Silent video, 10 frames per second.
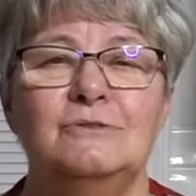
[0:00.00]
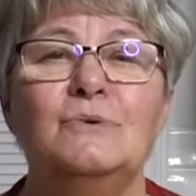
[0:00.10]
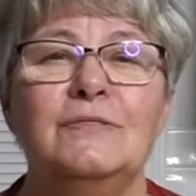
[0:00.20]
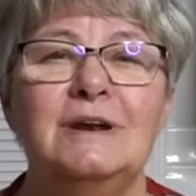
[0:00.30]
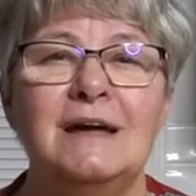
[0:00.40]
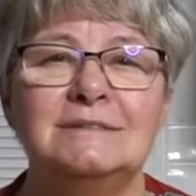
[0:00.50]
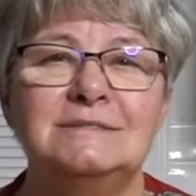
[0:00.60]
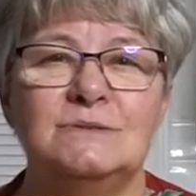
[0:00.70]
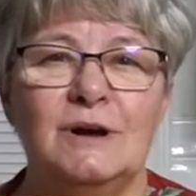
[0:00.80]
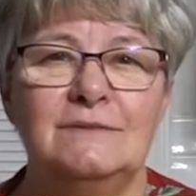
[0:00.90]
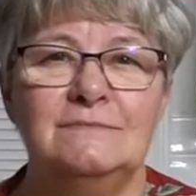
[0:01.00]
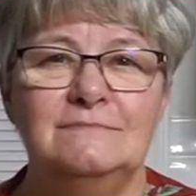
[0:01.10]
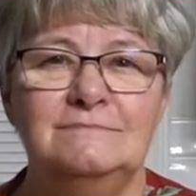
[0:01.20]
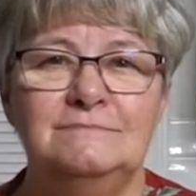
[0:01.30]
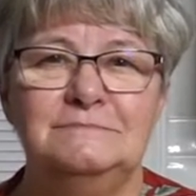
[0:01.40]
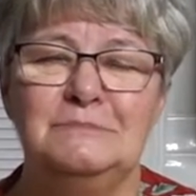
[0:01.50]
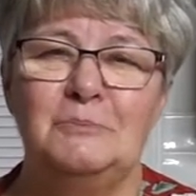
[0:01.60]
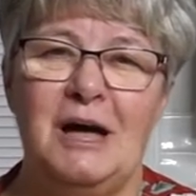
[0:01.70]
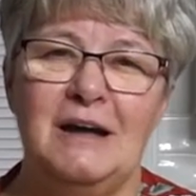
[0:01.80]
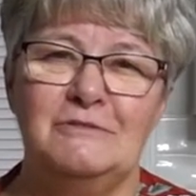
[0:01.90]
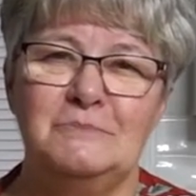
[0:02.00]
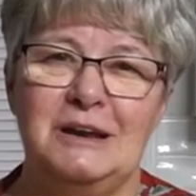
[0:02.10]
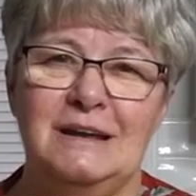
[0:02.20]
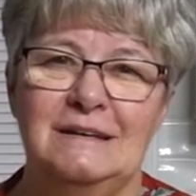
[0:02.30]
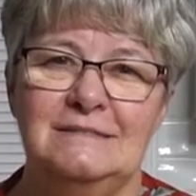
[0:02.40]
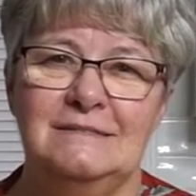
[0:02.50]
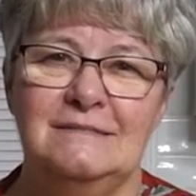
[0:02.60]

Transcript: you on the next one. Bye-bye, everybody.